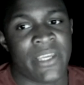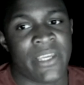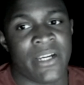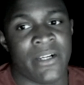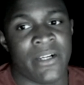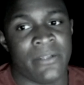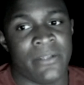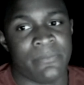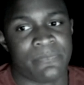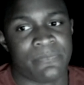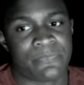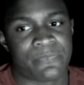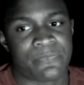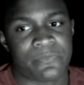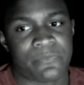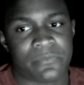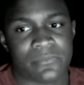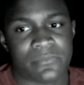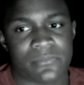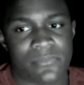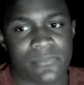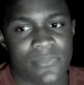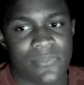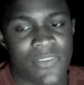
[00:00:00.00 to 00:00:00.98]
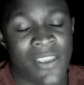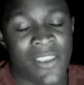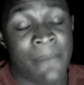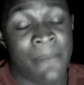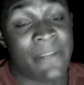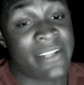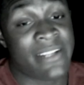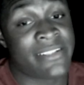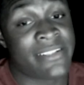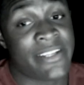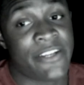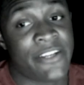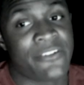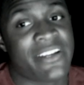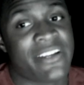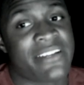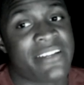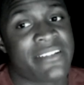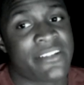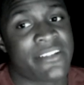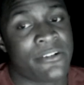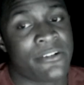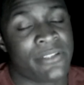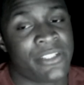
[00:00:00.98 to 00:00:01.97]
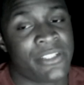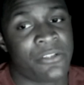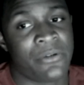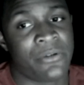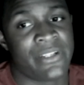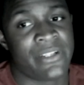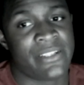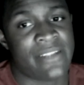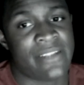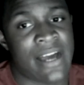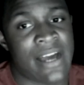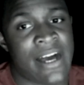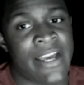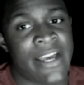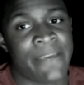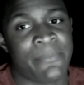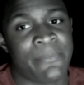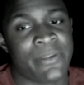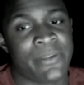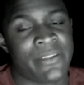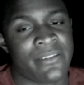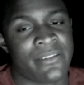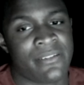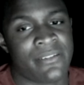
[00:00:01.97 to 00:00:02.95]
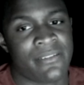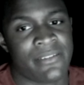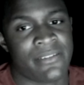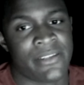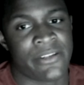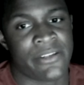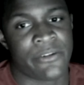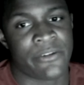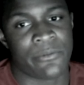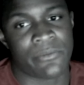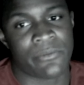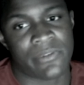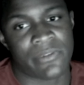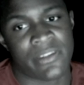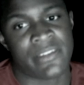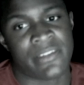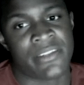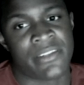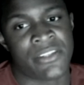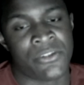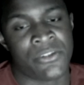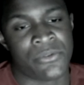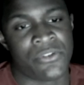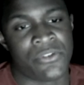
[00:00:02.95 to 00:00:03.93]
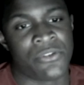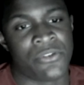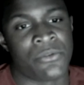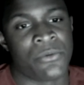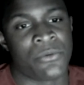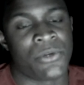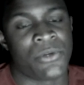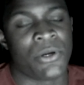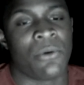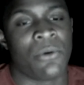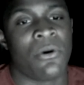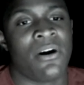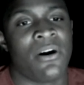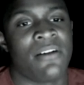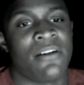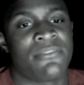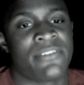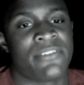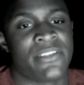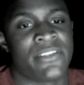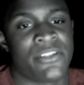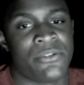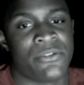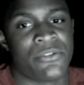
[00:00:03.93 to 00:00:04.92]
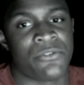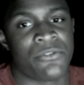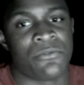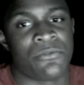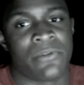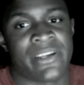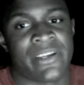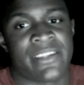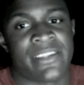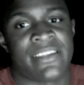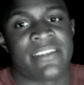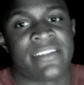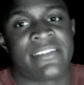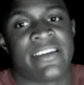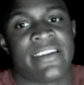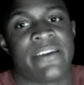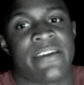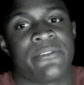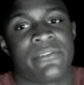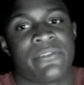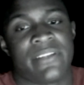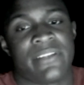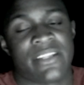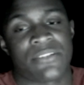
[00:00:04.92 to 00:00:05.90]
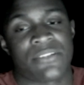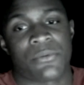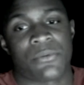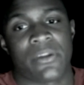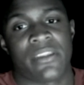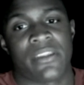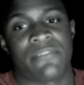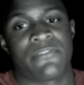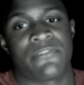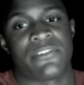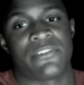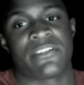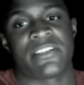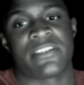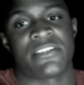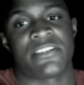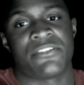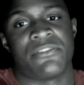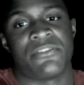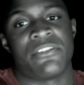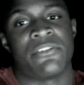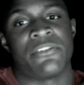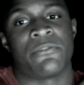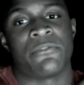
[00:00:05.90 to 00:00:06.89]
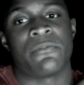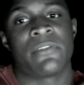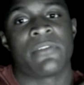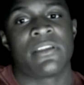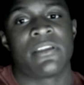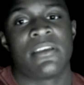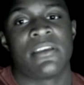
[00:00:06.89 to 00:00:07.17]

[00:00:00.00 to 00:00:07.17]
I'm not saying you're necessarily going to die, but, you know, you do go off and you do write that down. That's one of the first things you do.